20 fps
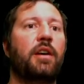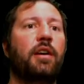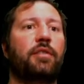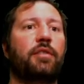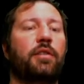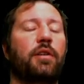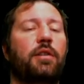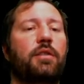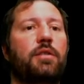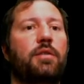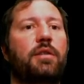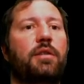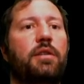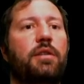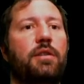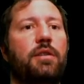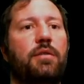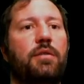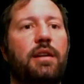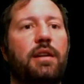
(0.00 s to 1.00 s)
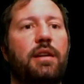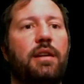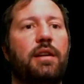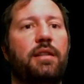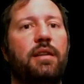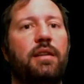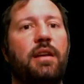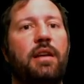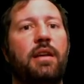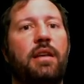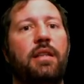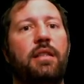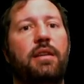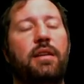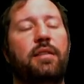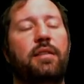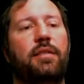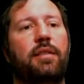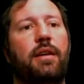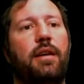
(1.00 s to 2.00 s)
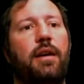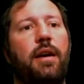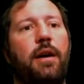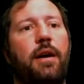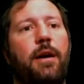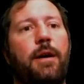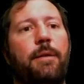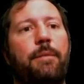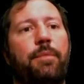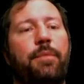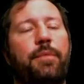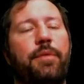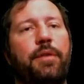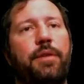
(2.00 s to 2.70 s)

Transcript: So you you get in these um,